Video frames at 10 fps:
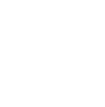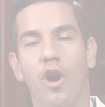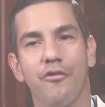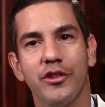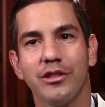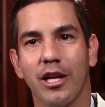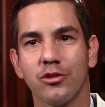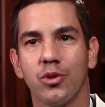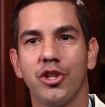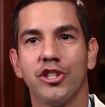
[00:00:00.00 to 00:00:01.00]

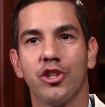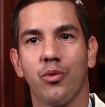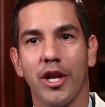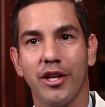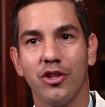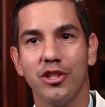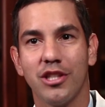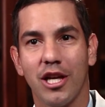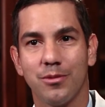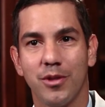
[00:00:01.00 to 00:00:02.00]
Oftentimes when there is a retinal
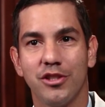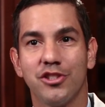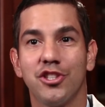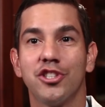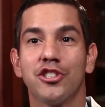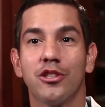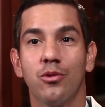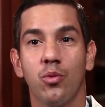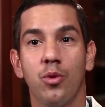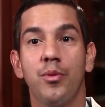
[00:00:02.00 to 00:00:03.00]
detachment, surgery
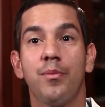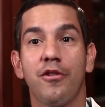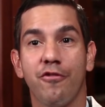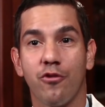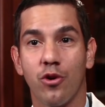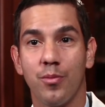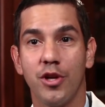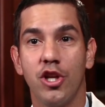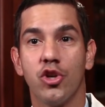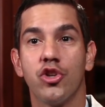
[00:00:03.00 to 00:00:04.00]
will be
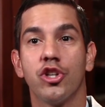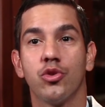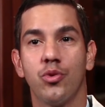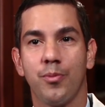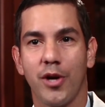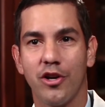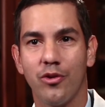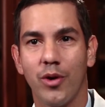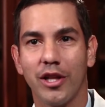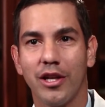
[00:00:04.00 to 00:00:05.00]
performed in order to repair
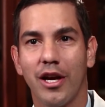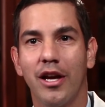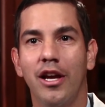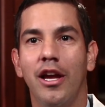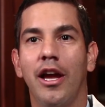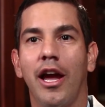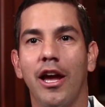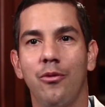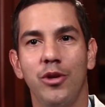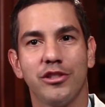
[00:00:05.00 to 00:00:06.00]
the retina
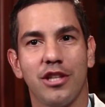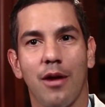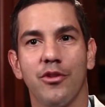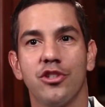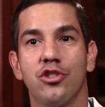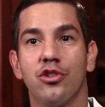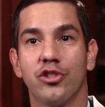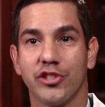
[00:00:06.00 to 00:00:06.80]
and reestablish your